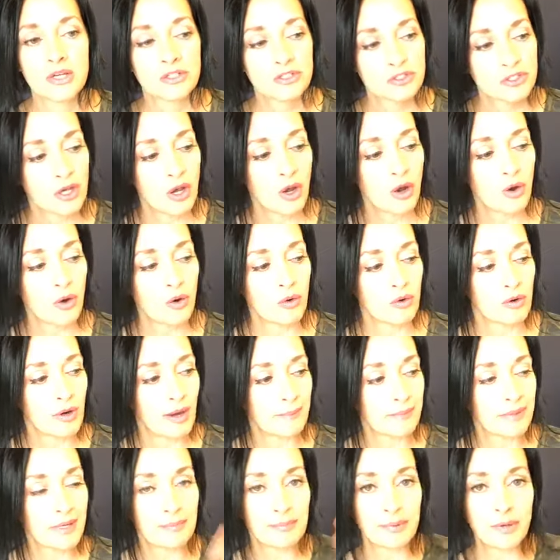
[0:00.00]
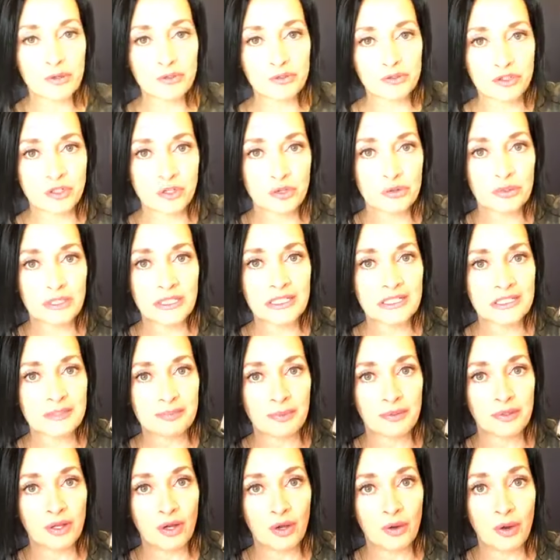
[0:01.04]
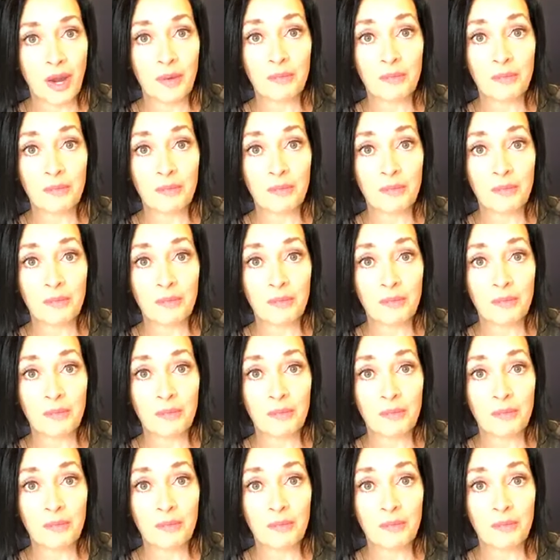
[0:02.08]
So I'm gonna post two links below.